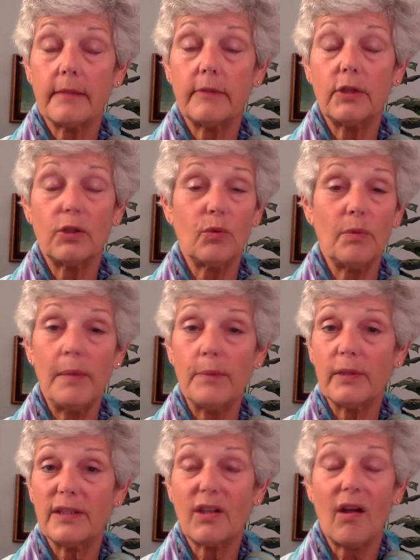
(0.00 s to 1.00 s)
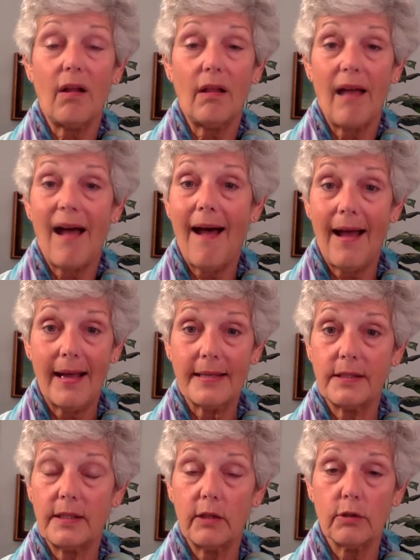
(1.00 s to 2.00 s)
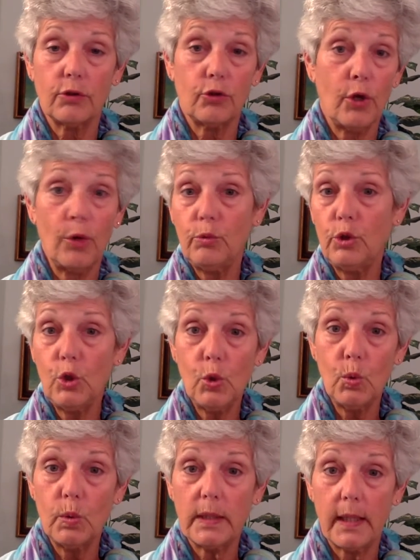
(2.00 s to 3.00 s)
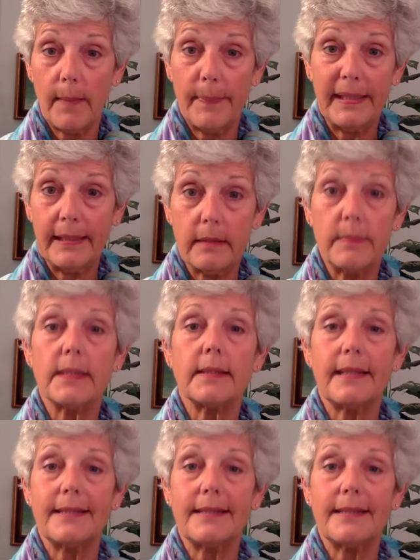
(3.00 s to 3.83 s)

Just remember, it's all I's. There's no U's in epididymis.